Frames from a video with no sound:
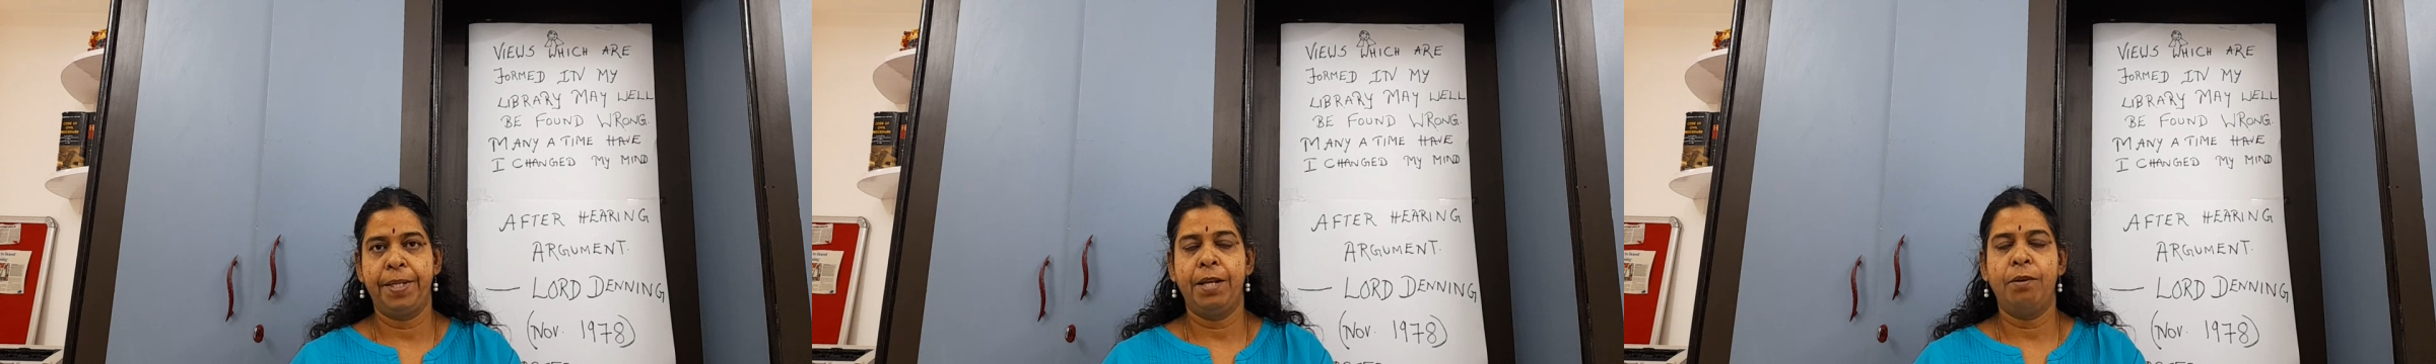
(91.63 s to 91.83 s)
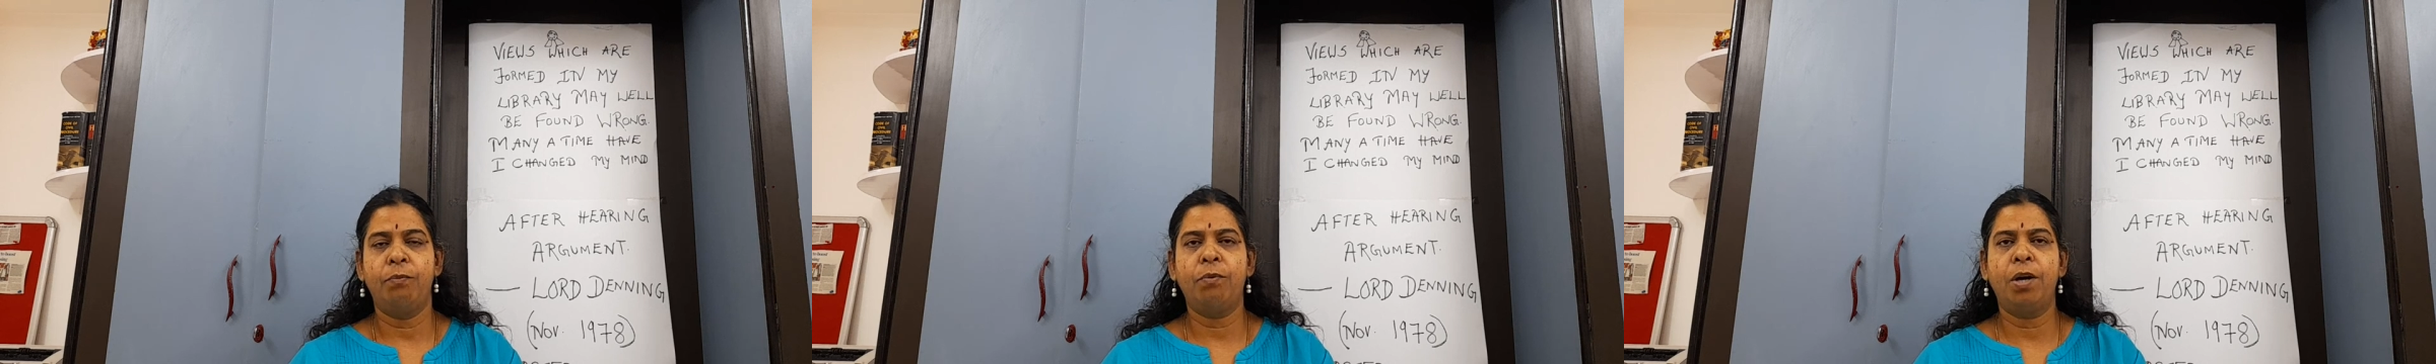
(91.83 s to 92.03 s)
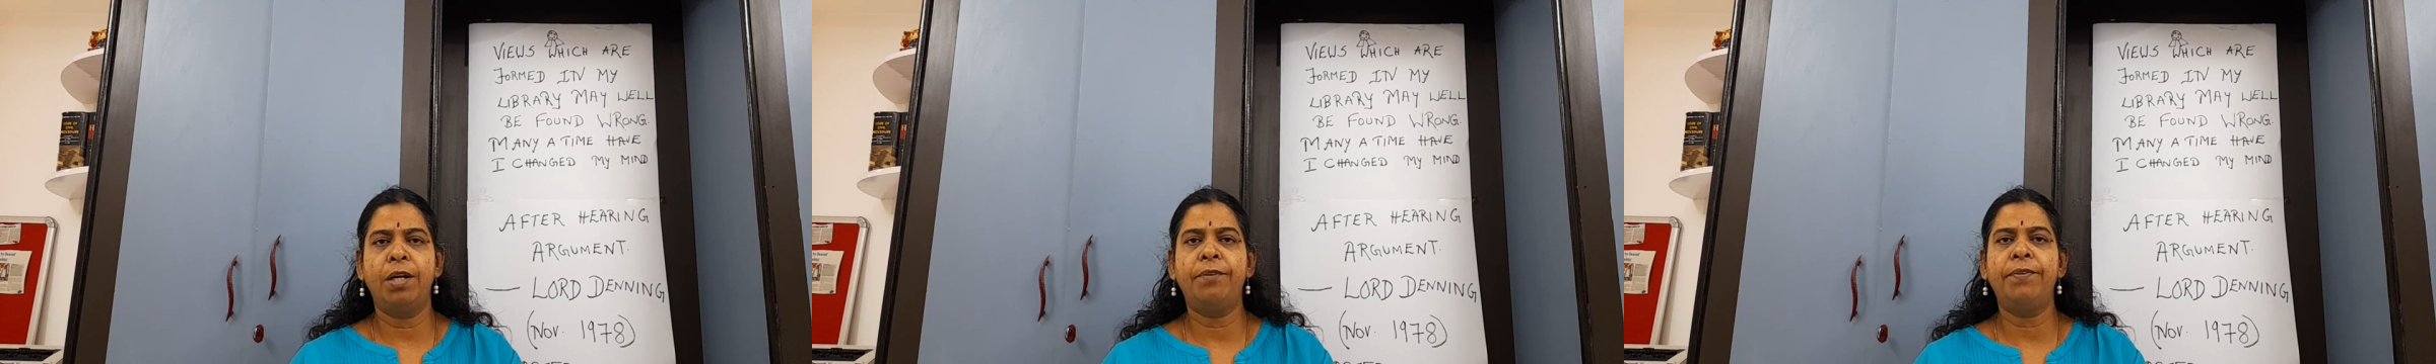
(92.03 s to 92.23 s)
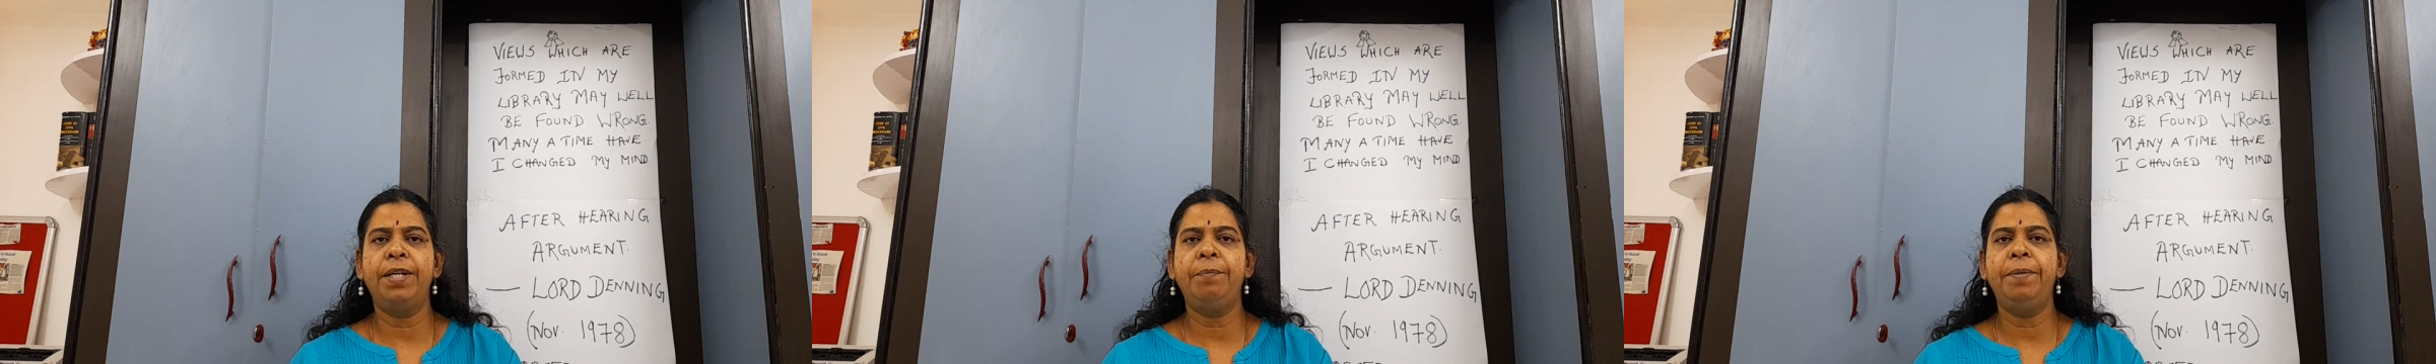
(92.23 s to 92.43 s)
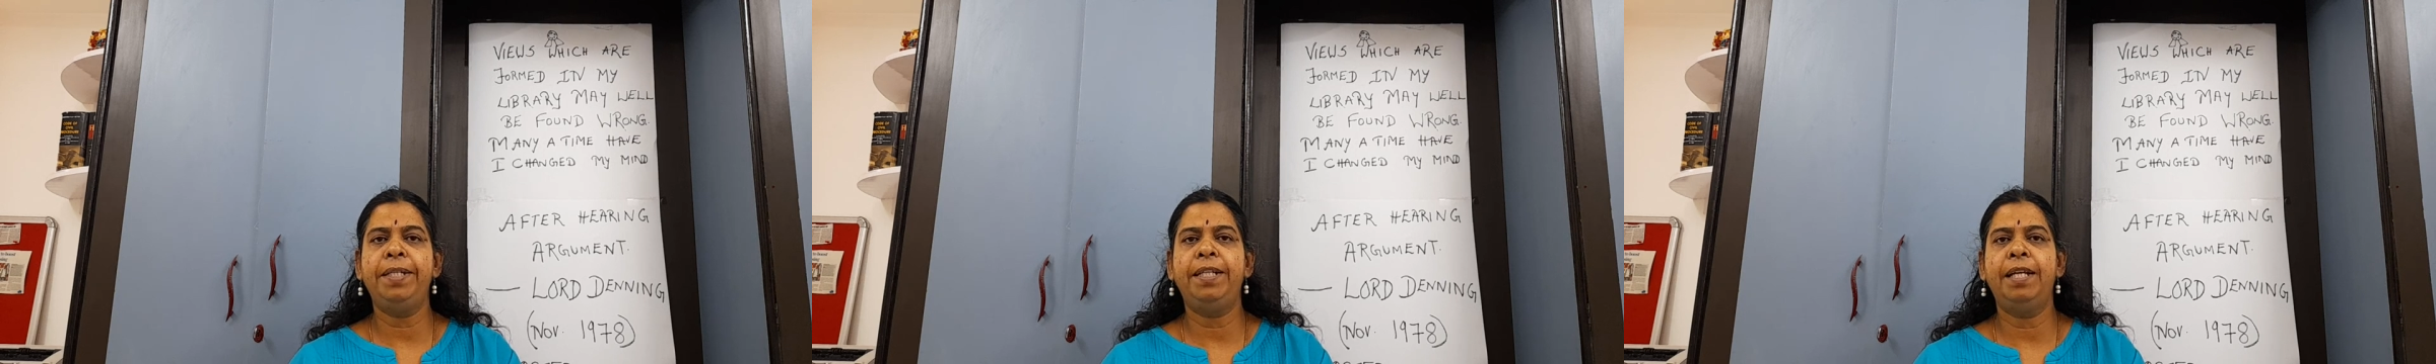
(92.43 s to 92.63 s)
What will
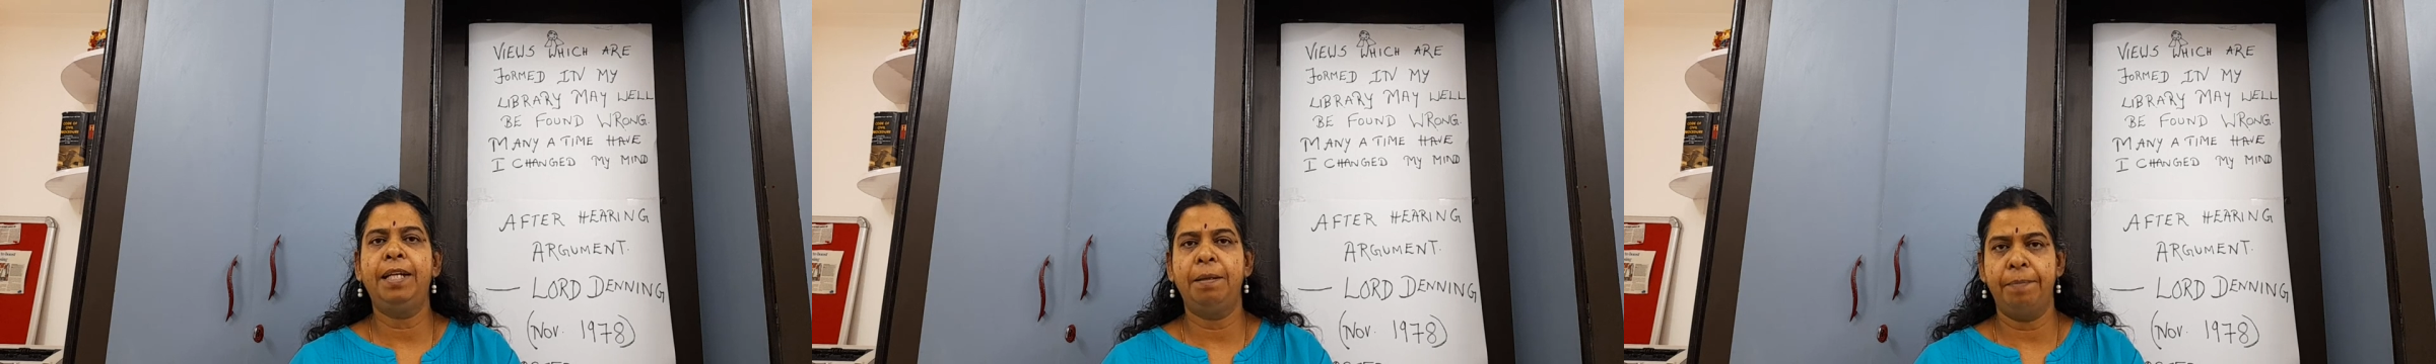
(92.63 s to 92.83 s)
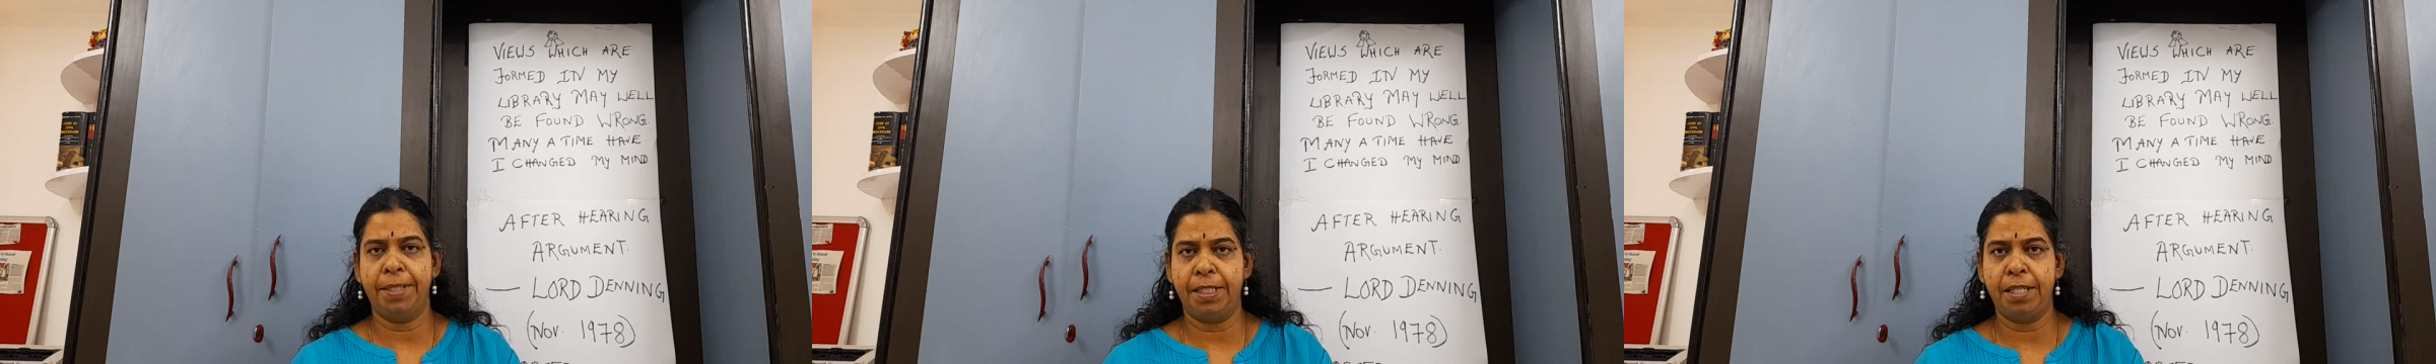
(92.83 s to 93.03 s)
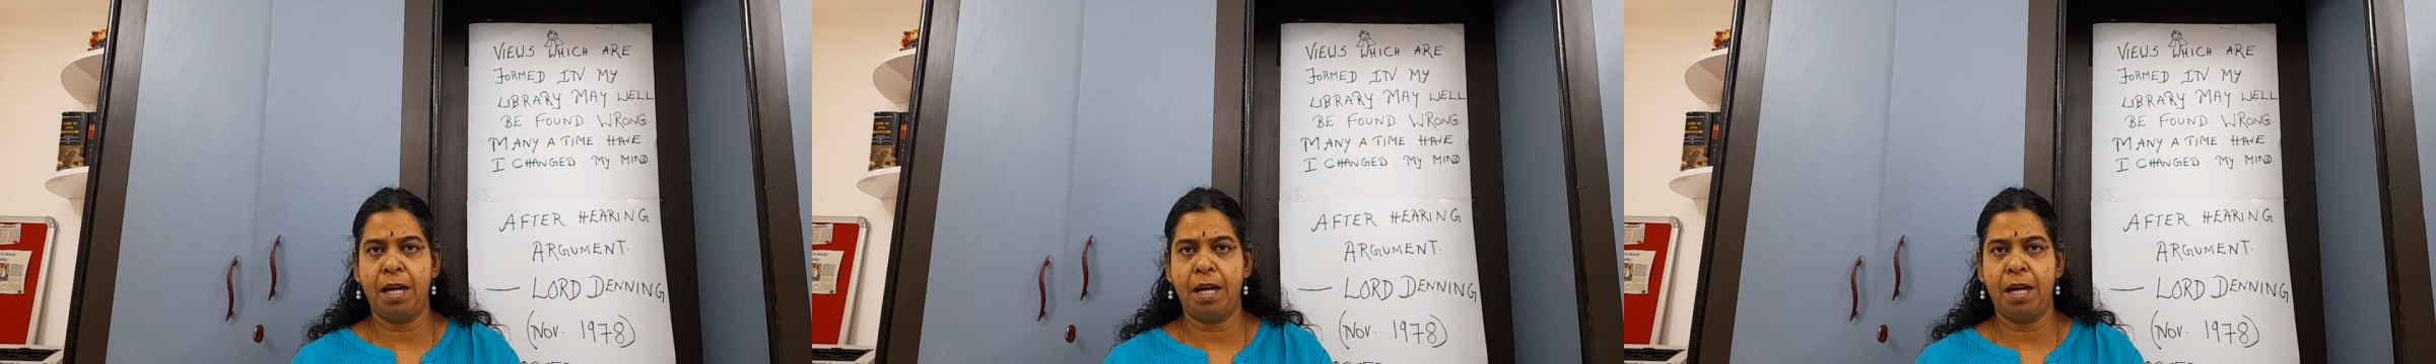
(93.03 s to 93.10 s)
be the limit?